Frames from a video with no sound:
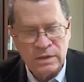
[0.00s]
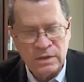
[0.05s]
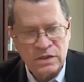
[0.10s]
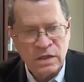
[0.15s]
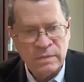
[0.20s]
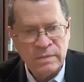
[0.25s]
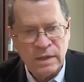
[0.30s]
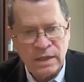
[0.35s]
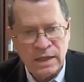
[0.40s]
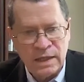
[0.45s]

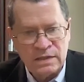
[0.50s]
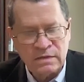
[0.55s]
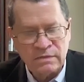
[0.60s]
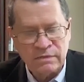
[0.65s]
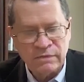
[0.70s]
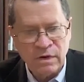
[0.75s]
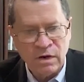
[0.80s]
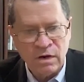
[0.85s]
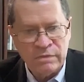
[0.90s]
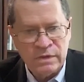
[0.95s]
skimming case
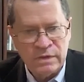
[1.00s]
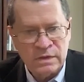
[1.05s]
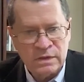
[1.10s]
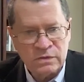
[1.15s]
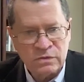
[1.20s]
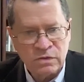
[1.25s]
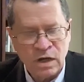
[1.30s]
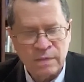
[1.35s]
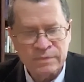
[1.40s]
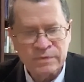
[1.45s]
involving the
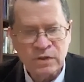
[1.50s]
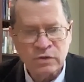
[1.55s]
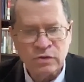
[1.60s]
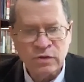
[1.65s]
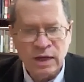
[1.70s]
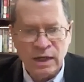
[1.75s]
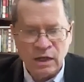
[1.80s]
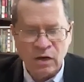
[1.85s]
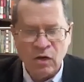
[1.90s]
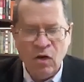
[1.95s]
Trop. So
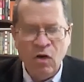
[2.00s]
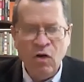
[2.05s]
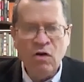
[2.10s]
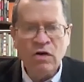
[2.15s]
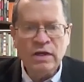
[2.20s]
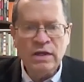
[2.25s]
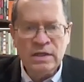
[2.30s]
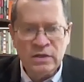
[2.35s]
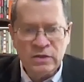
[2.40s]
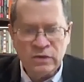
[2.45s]
you had a
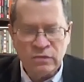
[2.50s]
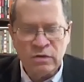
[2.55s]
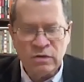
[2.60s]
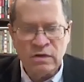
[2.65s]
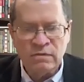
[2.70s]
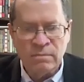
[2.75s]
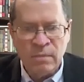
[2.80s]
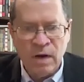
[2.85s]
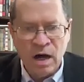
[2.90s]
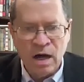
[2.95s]
long history
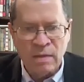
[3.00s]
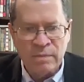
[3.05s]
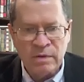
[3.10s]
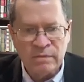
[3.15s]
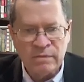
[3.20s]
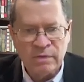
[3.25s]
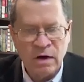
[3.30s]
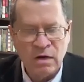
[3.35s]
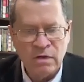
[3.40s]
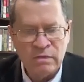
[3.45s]
of mob
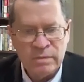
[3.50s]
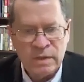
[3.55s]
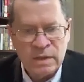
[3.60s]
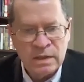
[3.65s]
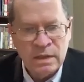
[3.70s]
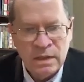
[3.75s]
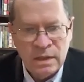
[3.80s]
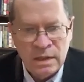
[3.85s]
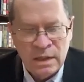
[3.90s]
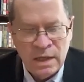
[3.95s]

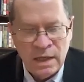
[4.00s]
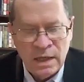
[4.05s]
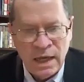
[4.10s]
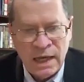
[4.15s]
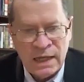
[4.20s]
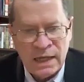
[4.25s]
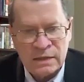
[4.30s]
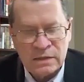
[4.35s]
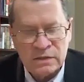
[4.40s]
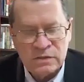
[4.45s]
involvement
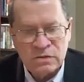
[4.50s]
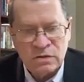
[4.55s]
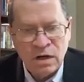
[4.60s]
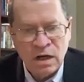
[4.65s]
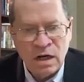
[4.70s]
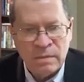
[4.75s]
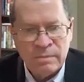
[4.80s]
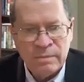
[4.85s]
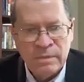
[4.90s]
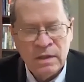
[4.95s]
at the
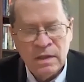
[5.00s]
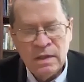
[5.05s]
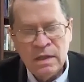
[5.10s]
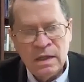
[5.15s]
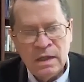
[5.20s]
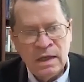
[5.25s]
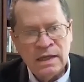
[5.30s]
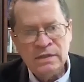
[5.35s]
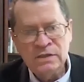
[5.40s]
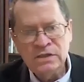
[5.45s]
Trop.
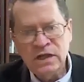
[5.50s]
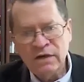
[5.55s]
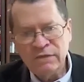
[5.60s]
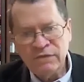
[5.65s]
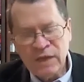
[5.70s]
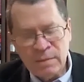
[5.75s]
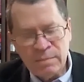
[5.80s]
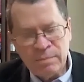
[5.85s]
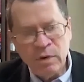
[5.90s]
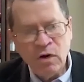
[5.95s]
And
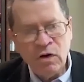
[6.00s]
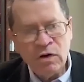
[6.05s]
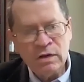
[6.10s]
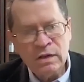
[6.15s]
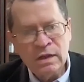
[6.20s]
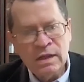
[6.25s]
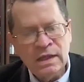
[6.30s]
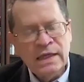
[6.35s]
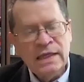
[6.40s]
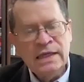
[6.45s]
Geoff, that
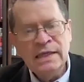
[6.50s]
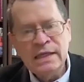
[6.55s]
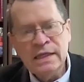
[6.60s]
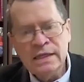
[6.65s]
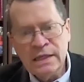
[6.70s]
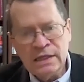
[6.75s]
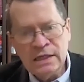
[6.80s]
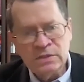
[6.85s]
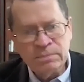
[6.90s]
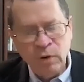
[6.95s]
part
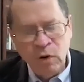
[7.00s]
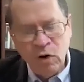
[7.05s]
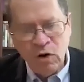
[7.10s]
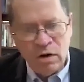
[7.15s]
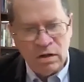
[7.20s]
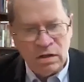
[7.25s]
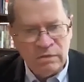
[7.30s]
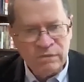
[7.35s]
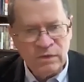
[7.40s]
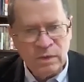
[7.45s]
is
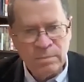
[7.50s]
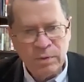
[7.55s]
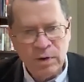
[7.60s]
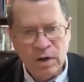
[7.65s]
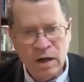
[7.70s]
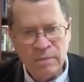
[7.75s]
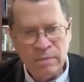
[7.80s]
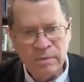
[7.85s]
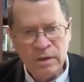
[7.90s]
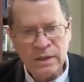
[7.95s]
part of the
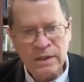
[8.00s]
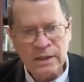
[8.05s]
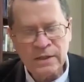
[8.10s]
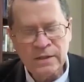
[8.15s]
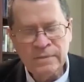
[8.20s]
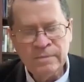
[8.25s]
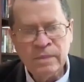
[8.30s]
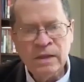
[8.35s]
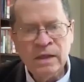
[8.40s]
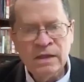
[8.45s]

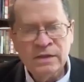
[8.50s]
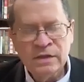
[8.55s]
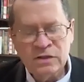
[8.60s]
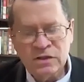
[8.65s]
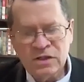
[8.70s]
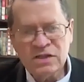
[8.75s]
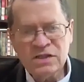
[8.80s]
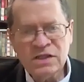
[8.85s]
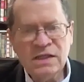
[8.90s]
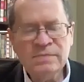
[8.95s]
public. There
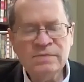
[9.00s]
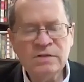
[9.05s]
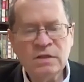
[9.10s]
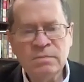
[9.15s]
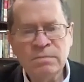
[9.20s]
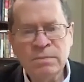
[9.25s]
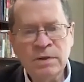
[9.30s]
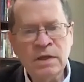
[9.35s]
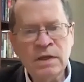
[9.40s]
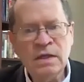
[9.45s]
just seems
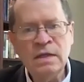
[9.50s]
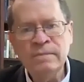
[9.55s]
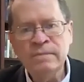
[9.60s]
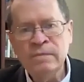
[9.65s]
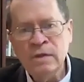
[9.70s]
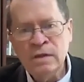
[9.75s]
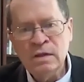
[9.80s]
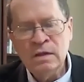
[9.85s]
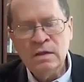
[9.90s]
to be,